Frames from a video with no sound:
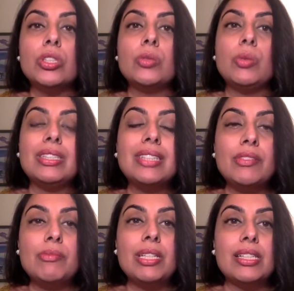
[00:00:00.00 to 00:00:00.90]
So it was
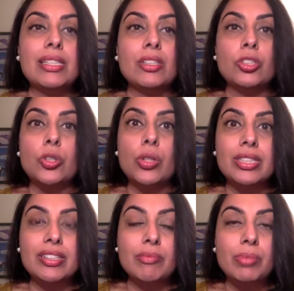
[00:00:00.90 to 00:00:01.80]
giving me a little
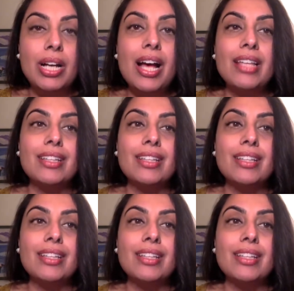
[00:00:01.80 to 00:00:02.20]
shortness of breath,